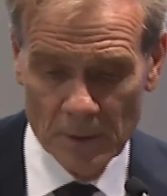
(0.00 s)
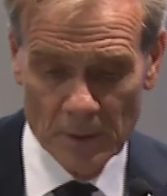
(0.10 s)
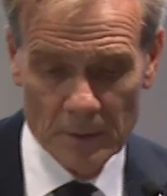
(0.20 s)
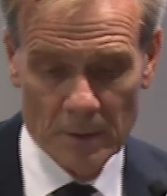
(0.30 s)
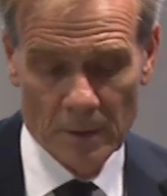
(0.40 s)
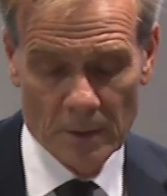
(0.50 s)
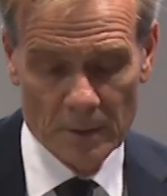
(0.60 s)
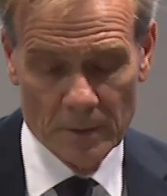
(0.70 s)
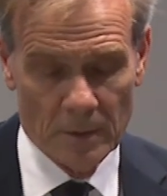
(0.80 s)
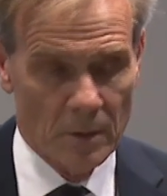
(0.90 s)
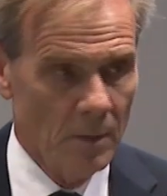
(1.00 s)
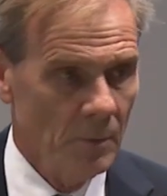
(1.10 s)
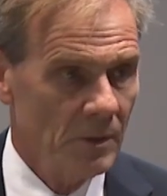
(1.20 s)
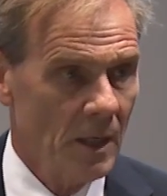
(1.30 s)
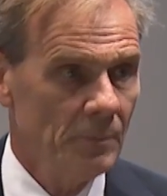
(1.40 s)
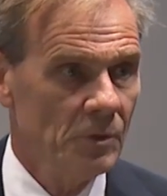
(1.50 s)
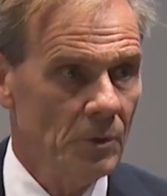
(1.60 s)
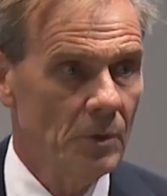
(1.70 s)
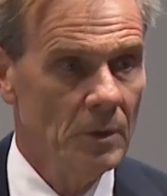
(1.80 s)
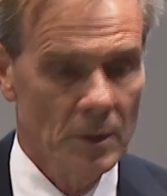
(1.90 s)
a carbon
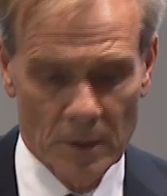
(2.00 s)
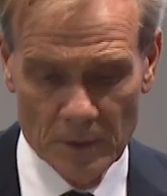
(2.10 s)
capture